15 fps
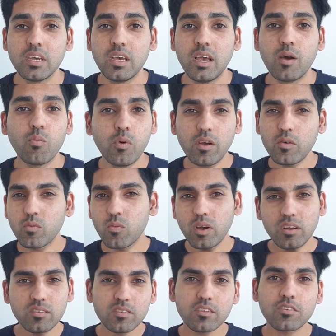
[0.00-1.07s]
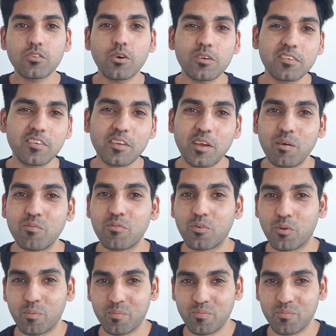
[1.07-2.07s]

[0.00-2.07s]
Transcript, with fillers: And where, where does this toxin come from?